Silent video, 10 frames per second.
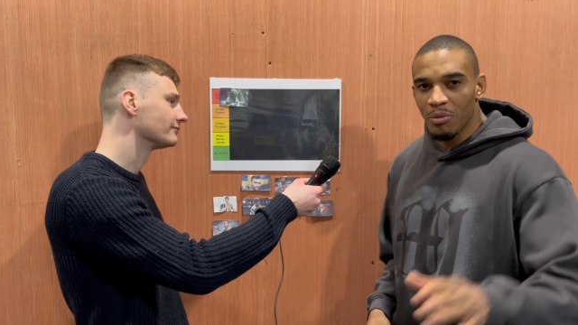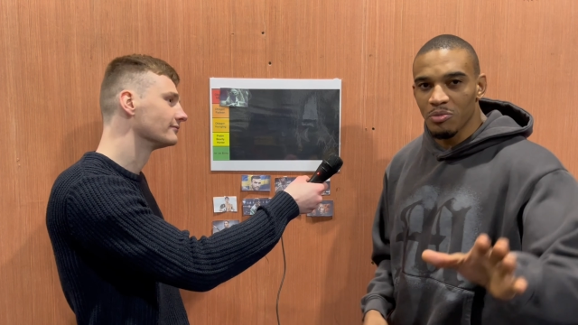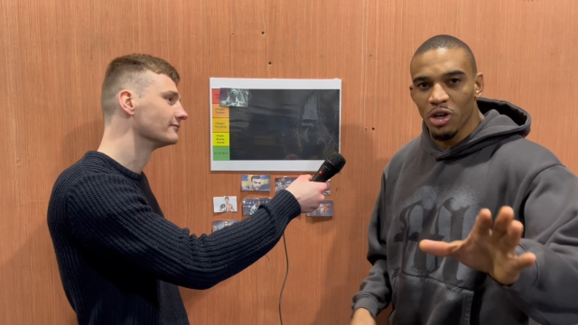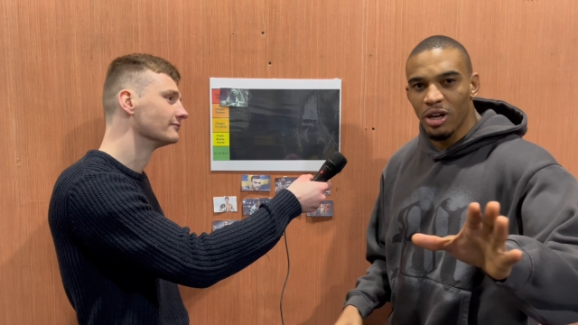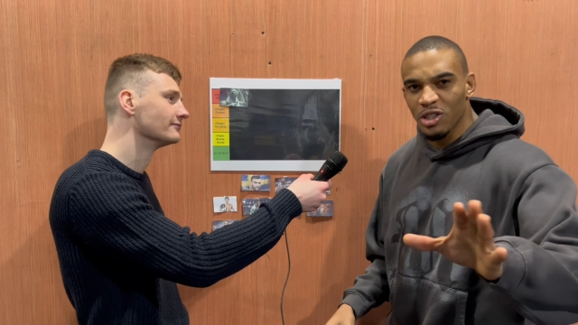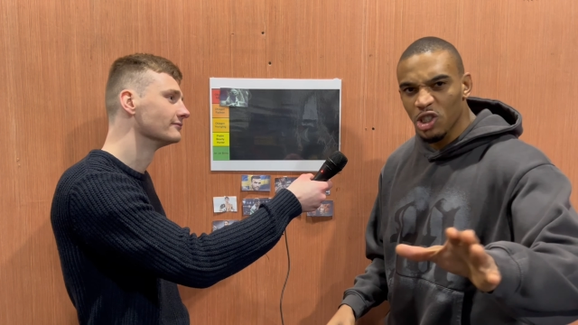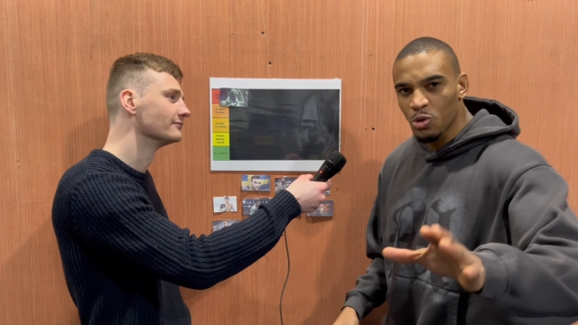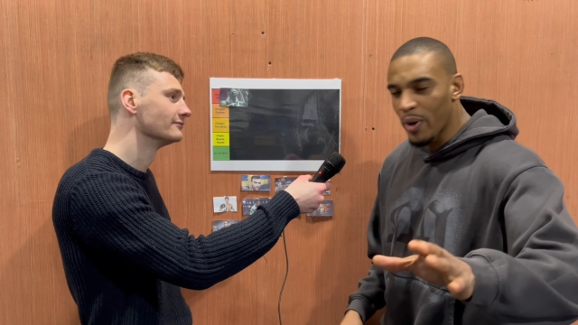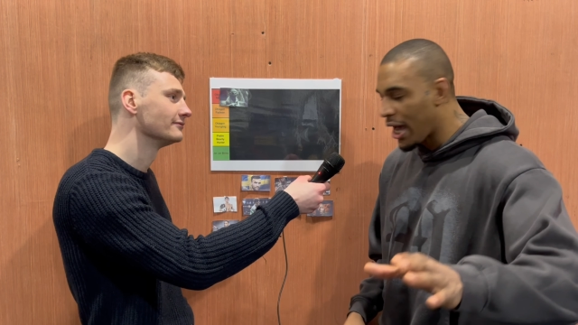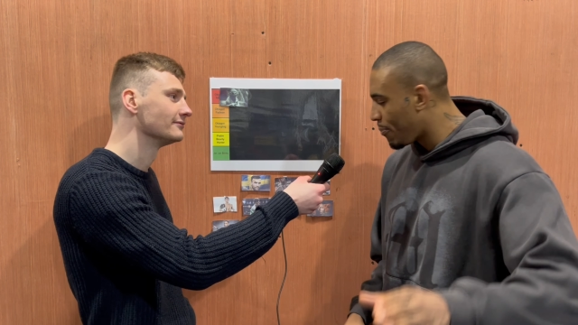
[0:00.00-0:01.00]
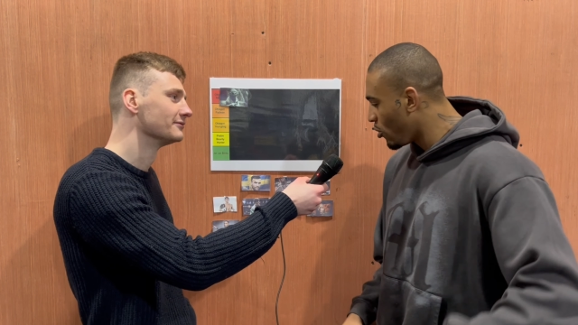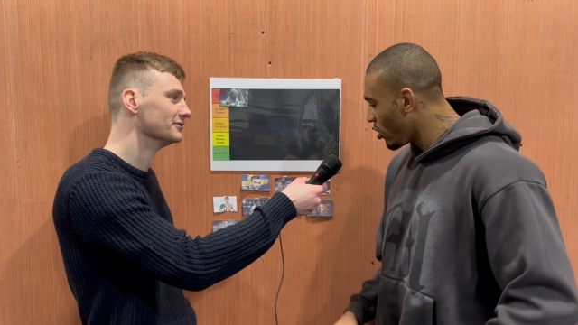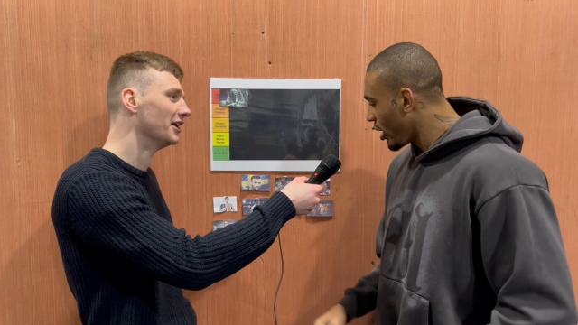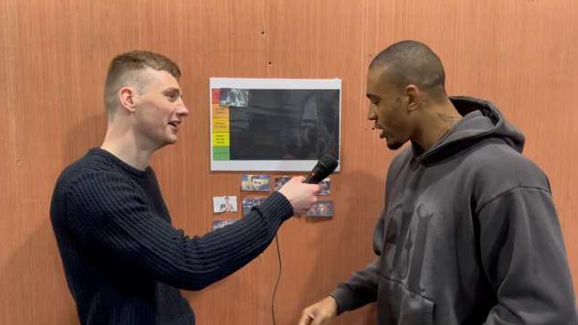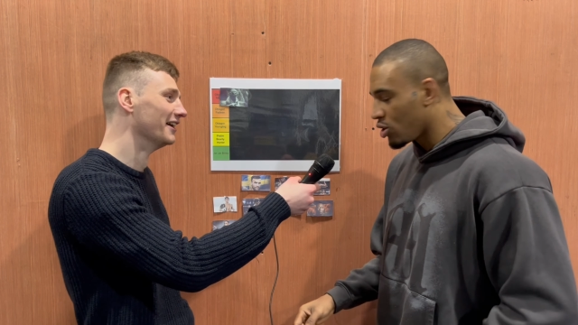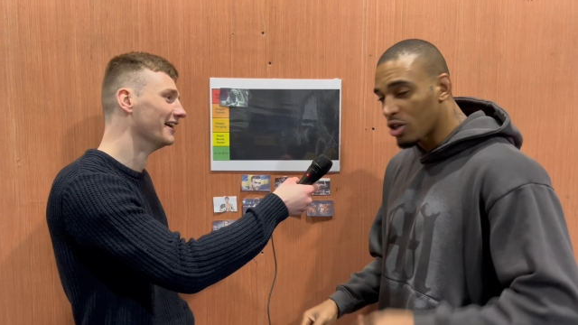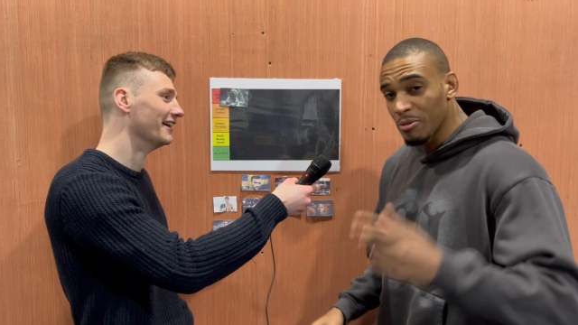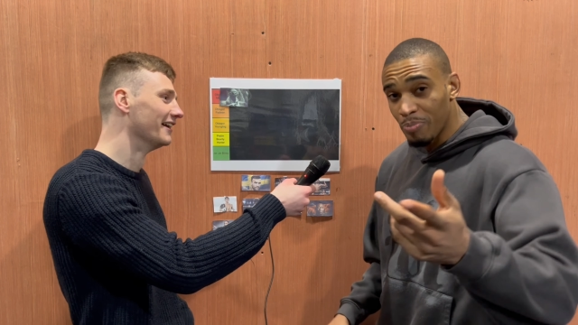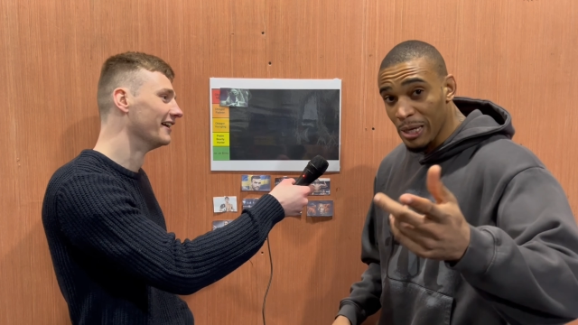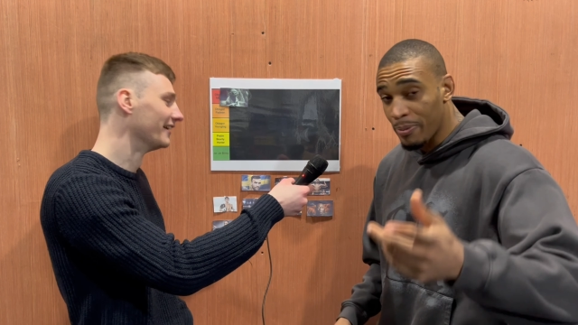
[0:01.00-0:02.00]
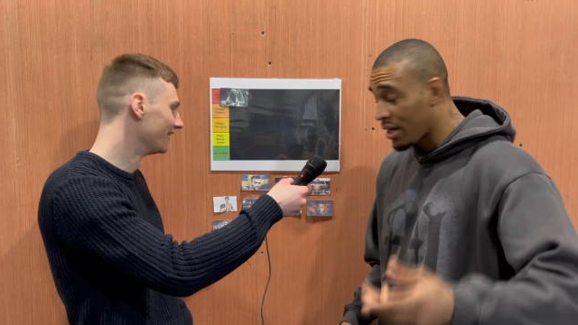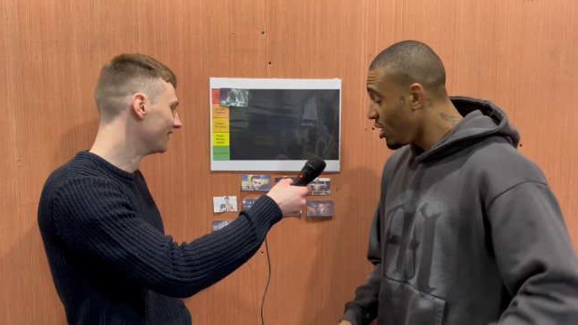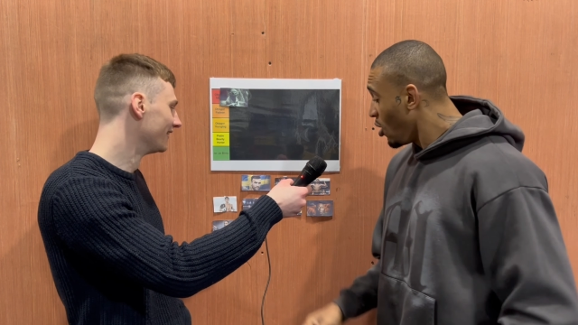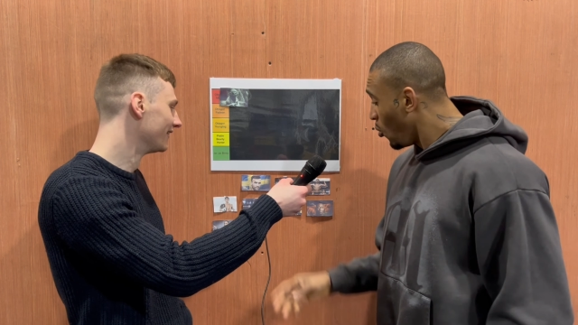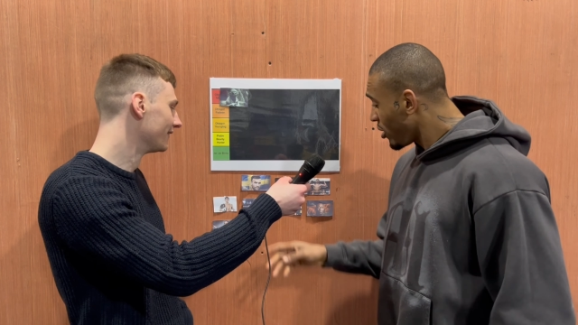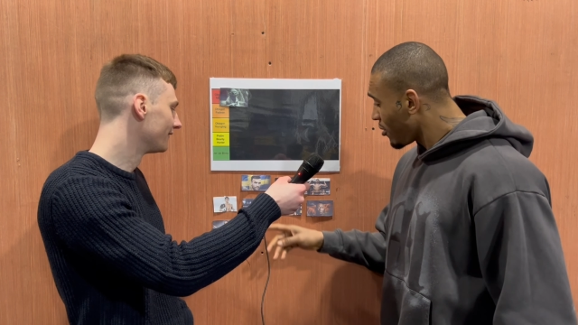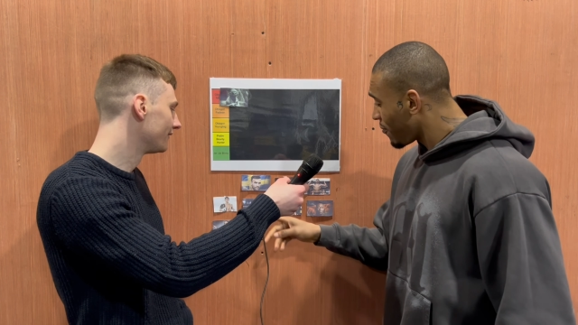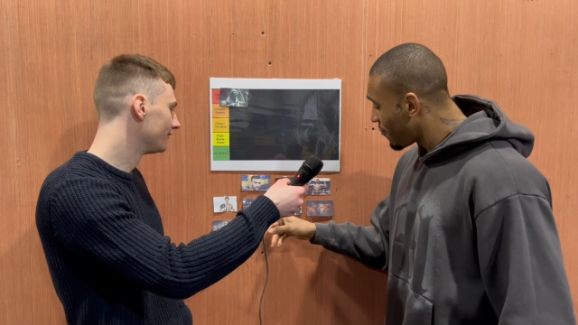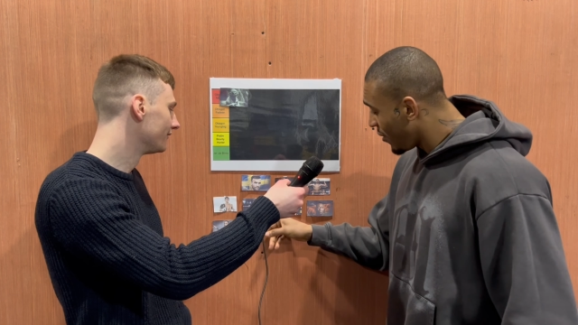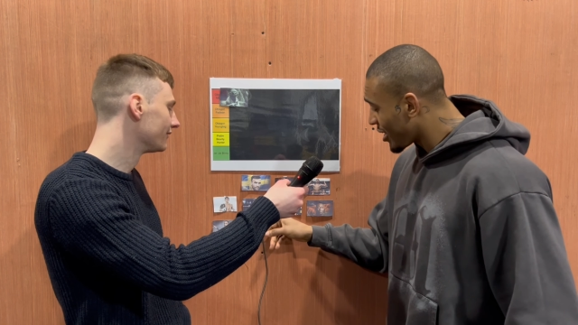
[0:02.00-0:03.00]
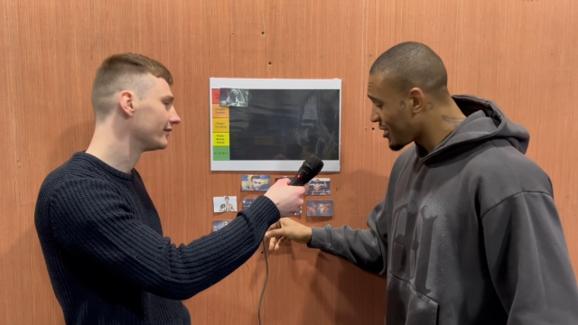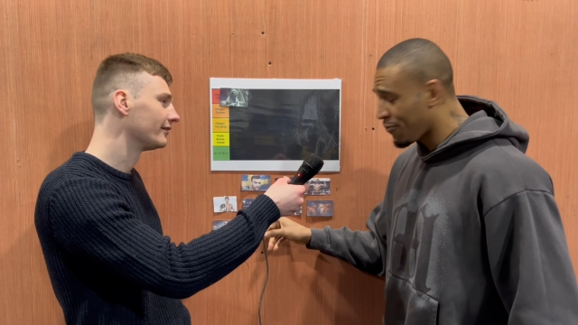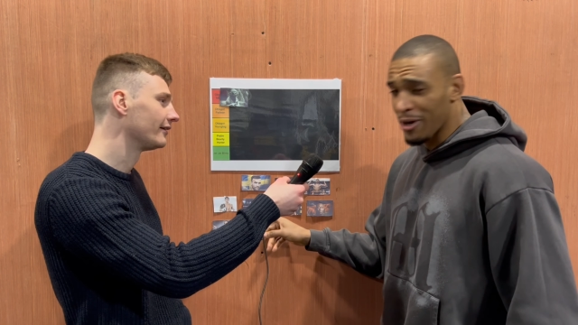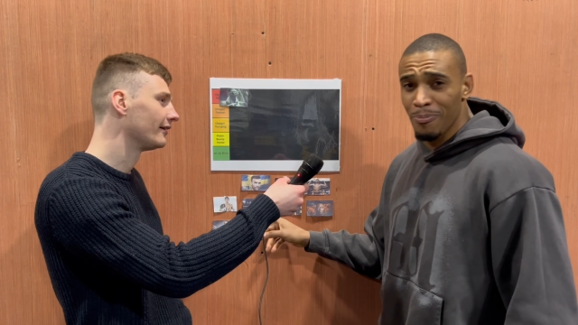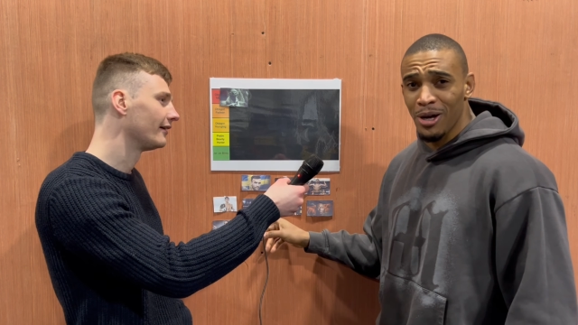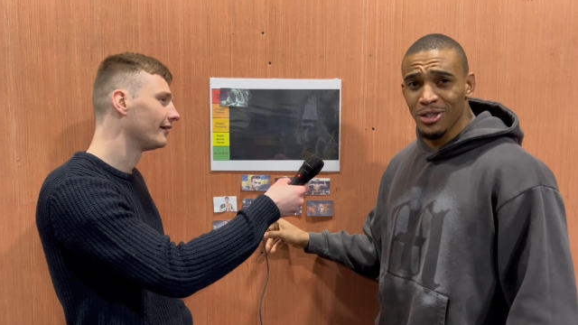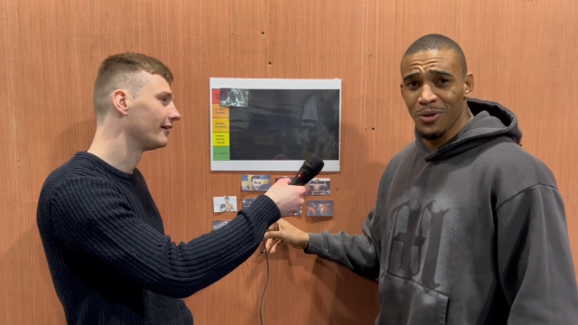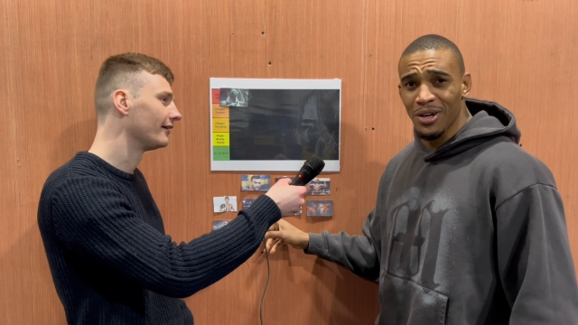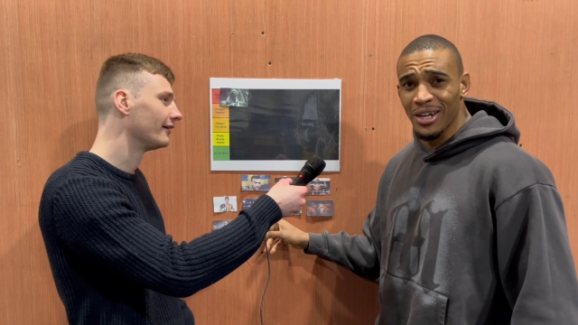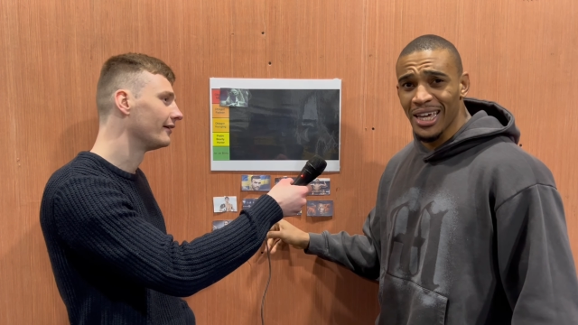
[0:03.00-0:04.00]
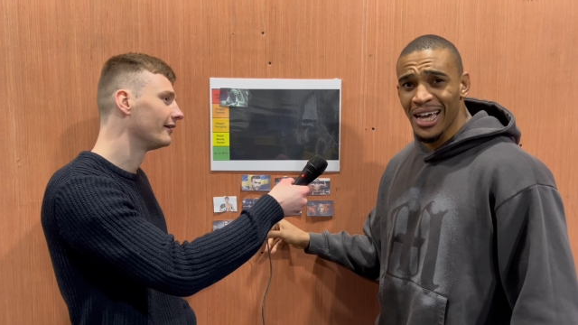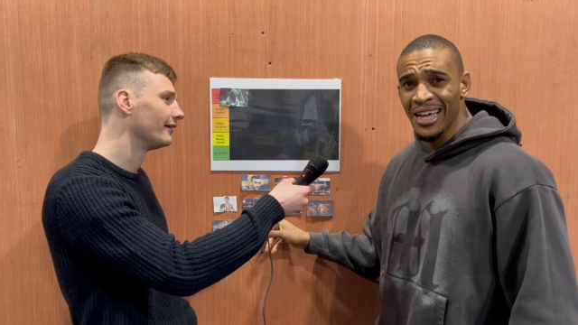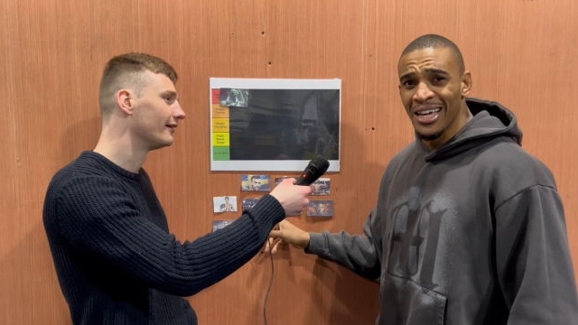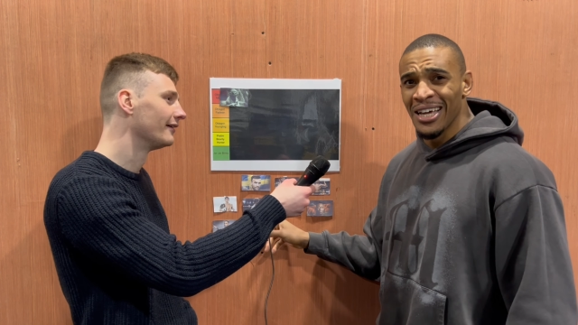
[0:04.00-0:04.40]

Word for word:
Speaker 1: I'm trying not to swear, but like you can beep it. What the fuck is Frimpong doing on here?